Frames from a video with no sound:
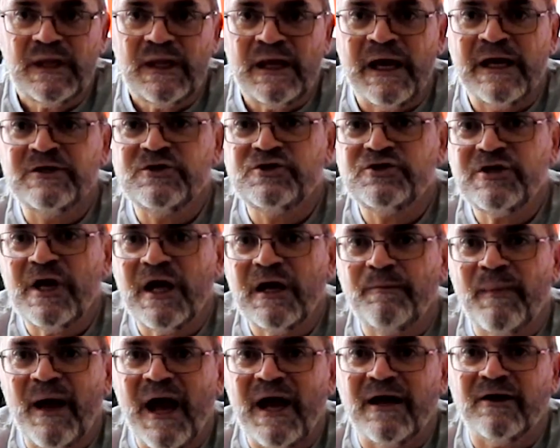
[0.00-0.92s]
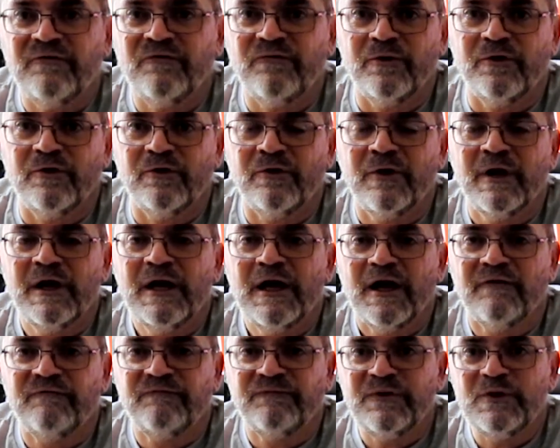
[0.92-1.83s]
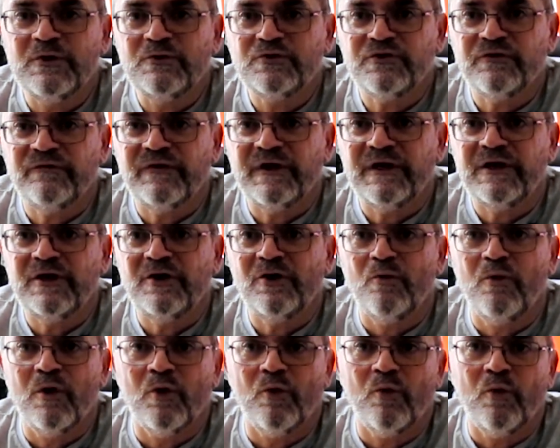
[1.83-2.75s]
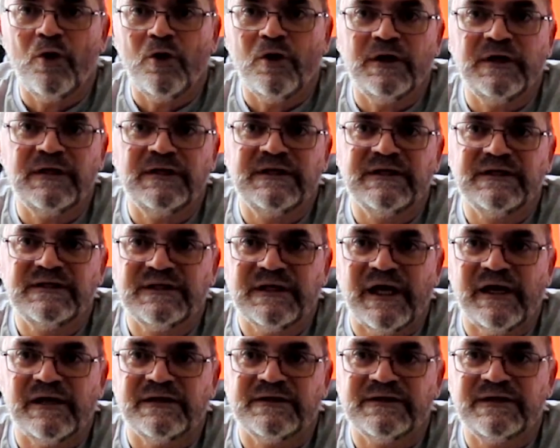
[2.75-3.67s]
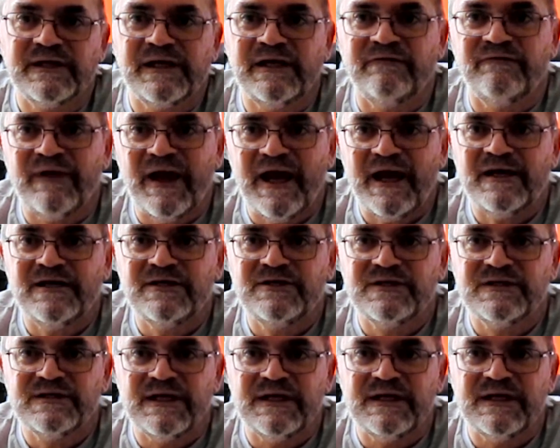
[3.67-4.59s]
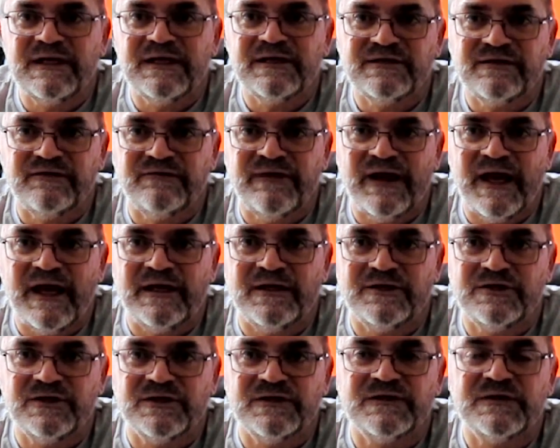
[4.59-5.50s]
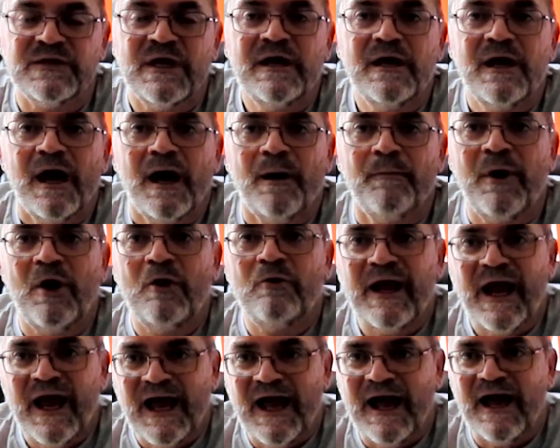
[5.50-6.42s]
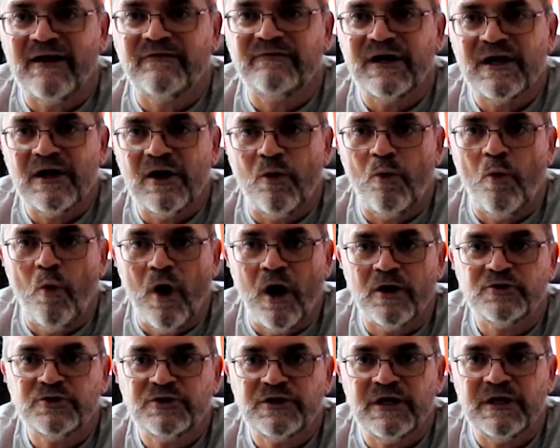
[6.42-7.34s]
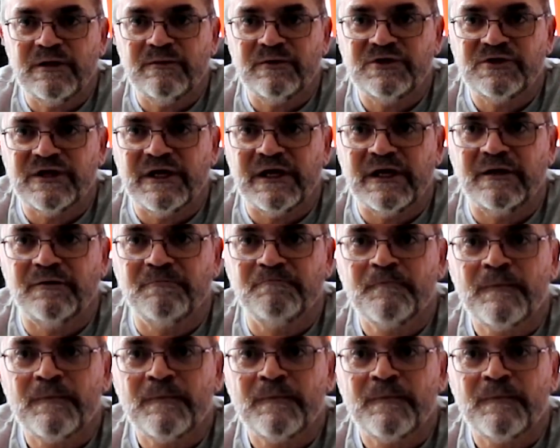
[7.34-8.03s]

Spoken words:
And check back for a future video where we're going to discuss the advantages and disadvantages about having a washing machine.